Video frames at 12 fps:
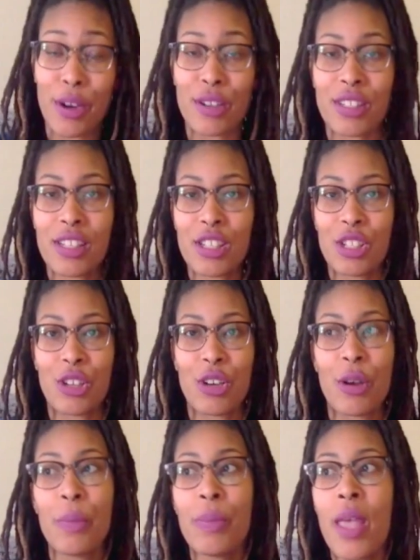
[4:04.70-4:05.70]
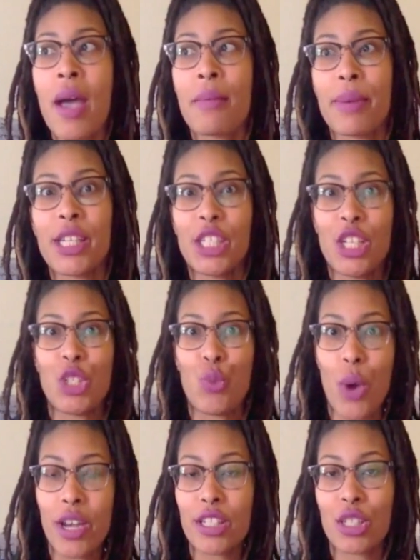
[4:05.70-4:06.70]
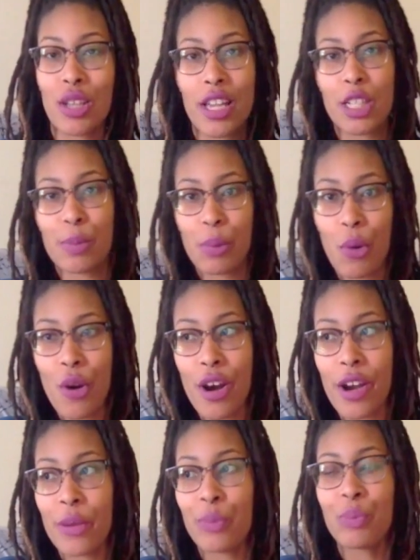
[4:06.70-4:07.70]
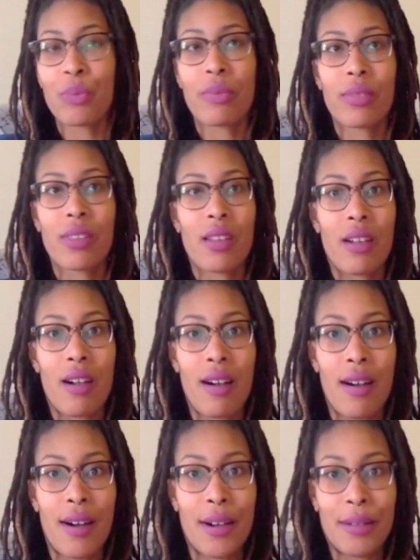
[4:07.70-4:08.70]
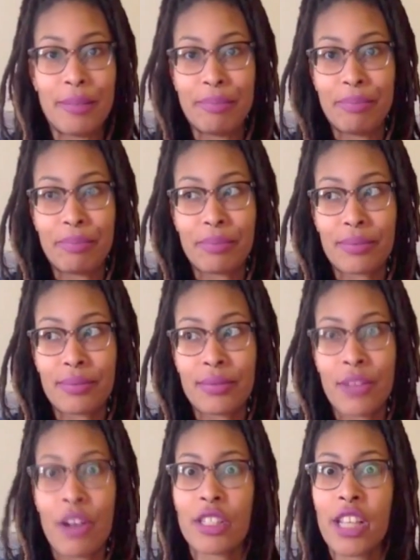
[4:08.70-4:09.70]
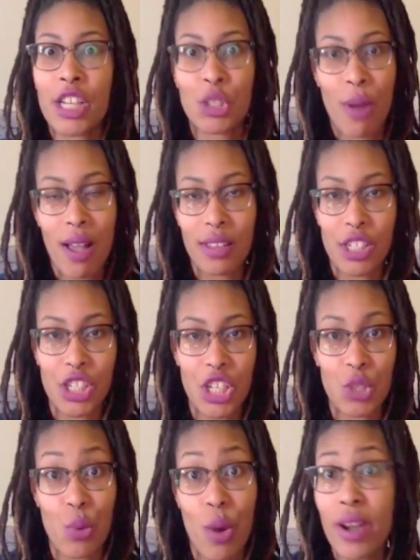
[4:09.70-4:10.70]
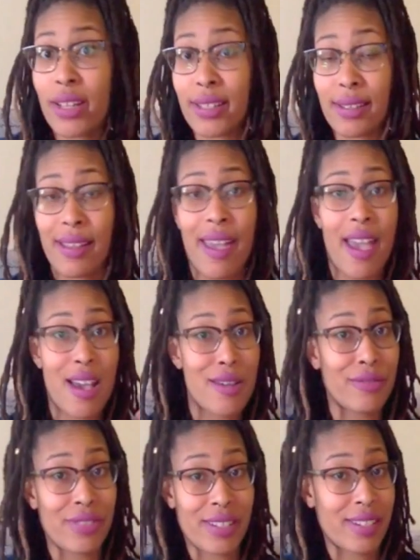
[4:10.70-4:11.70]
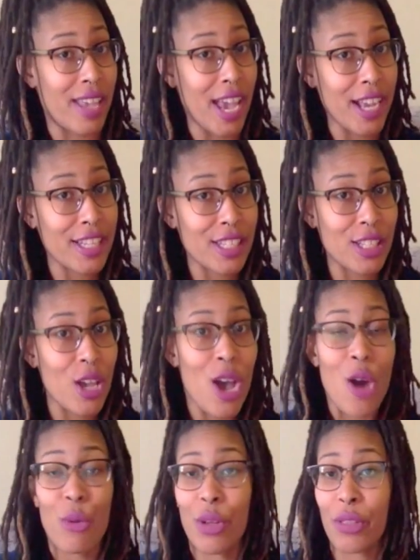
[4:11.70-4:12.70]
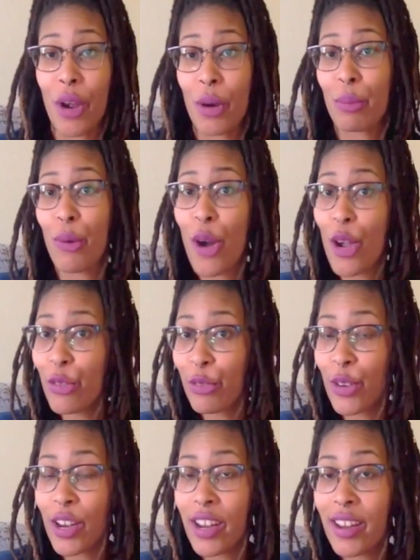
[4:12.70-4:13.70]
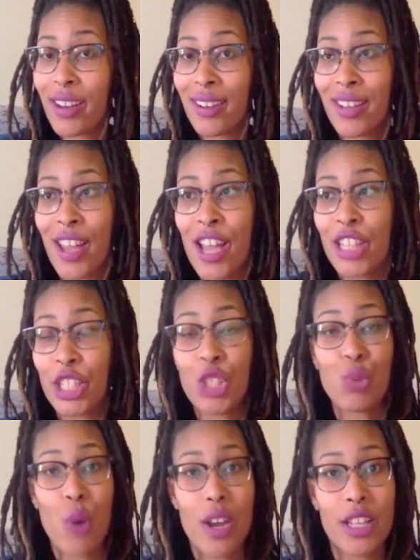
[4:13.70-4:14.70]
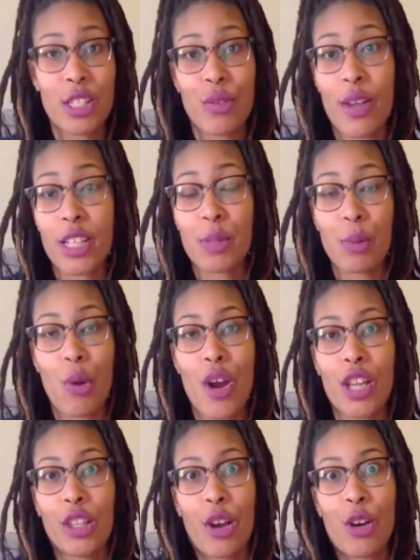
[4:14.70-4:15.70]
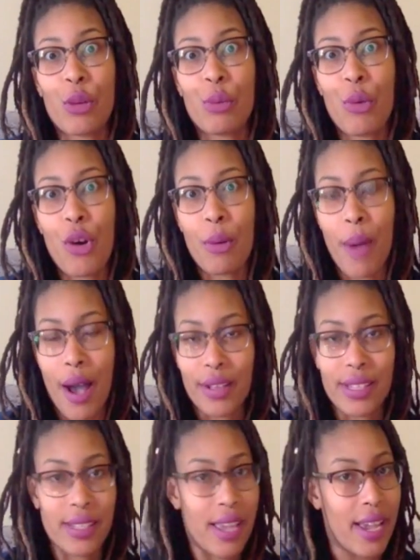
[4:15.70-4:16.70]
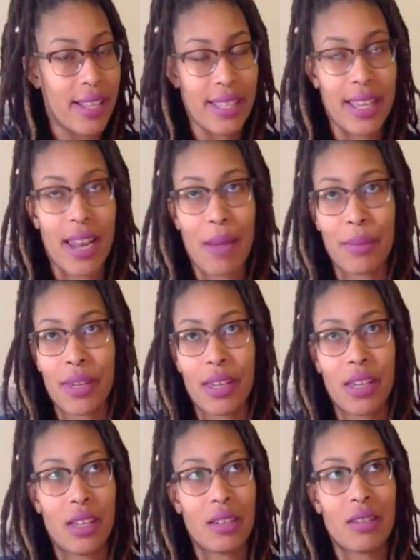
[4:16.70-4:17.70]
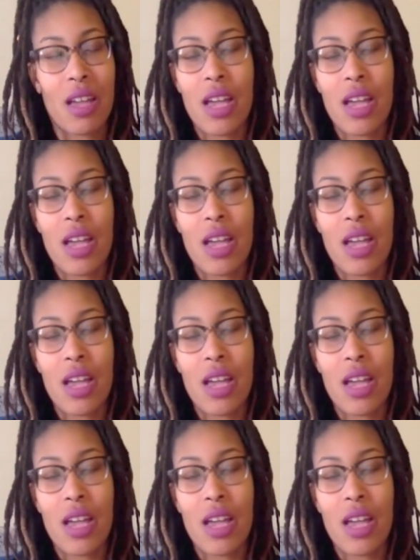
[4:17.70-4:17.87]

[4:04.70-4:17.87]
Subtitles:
her sister, but she's wanting to explore her sexuality. She's wanting to have sex with her boyfriend. She's wanting to explore and learn more about sex. And I mean,